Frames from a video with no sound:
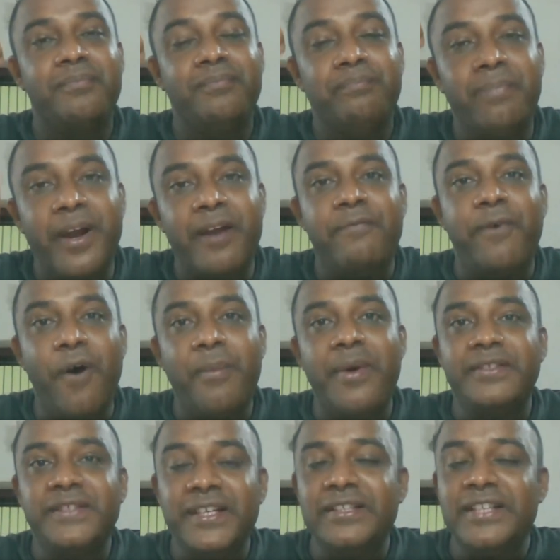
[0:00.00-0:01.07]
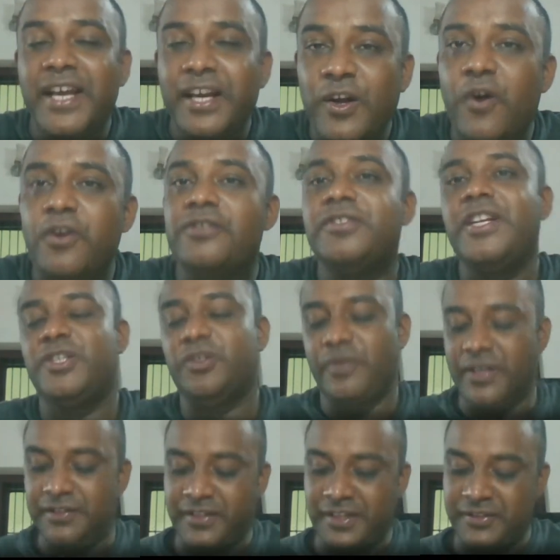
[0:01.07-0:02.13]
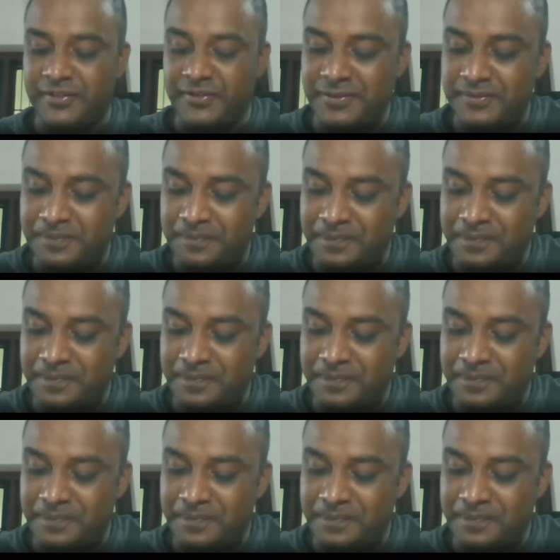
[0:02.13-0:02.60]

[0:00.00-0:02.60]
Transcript: performance in their constituencies.